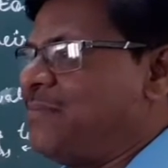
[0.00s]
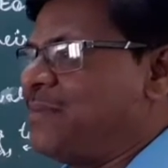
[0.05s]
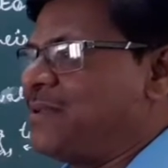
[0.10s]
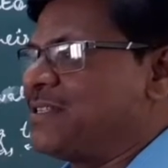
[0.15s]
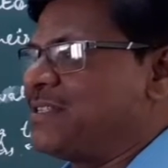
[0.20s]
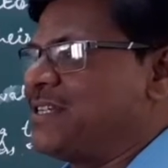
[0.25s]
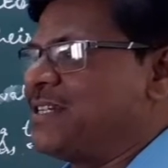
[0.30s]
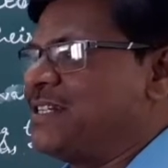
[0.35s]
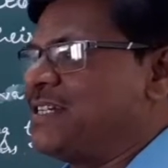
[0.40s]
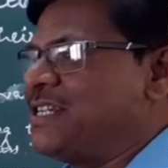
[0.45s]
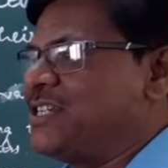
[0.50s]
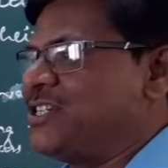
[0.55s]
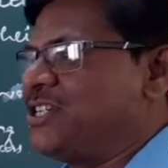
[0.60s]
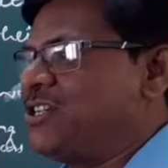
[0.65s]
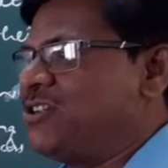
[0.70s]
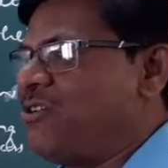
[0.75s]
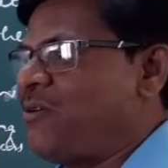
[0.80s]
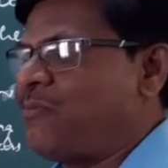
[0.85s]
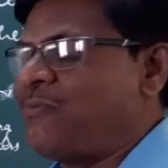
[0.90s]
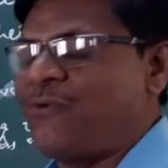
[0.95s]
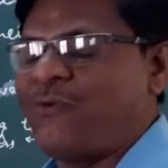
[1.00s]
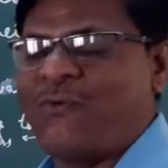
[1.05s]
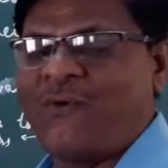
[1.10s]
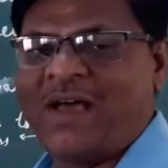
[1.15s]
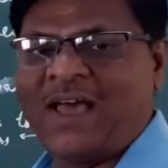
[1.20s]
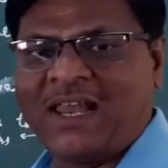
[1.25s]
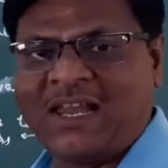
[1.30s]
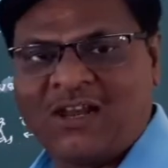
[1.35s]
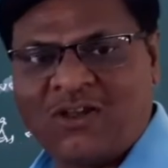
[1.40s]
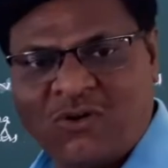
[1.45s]
presentation of
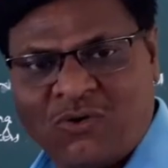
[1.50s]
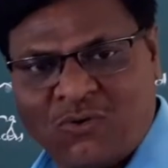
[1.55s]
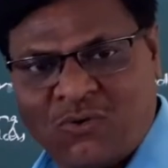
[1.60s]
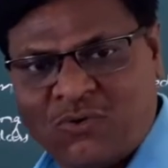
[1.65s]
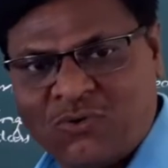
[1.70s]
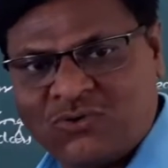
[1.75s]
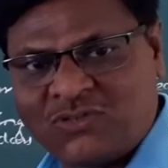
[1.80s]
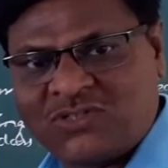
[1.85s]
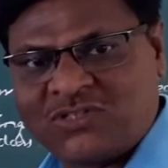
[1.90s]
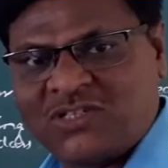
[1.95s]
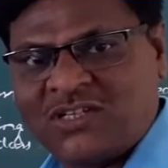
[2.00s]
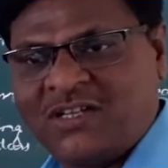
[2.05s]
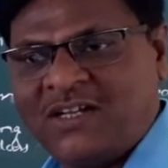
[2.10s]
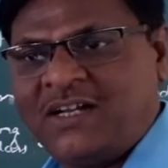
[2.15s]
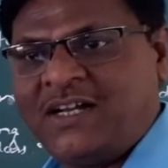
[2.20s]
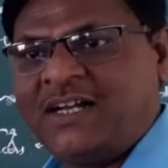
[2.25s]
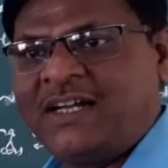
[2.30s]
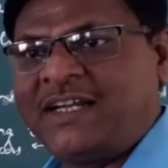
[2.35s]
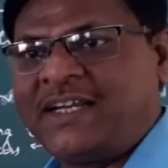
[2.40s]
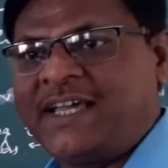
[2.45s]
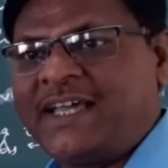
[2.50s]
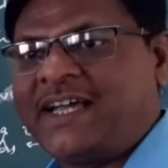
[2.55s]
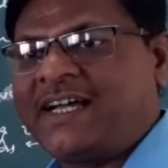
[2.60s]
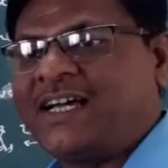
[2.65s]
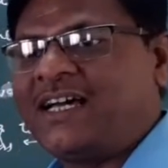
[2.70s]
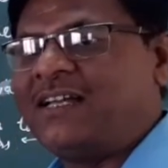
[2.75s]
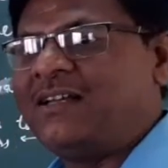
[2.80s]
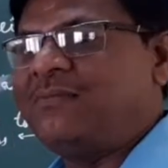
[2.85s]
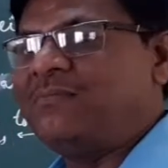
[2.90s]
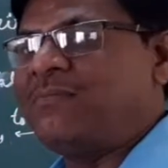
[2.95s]
values
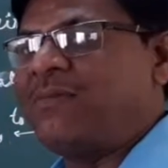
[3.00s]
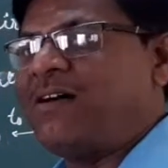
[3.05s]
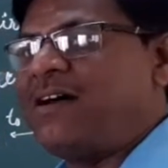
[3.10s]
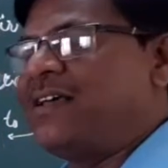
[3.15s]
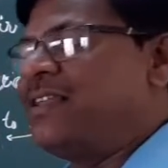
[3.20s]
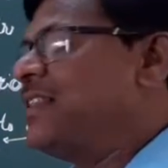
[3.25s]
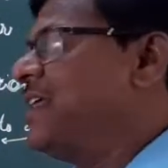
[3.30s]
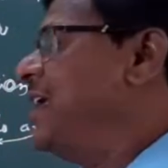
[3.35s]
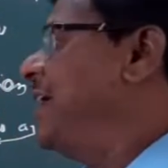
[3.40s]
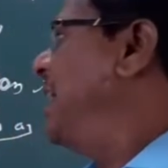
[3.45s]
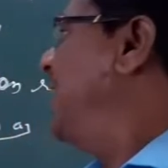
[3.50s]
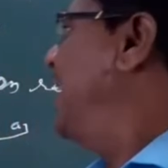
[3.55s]
taken by the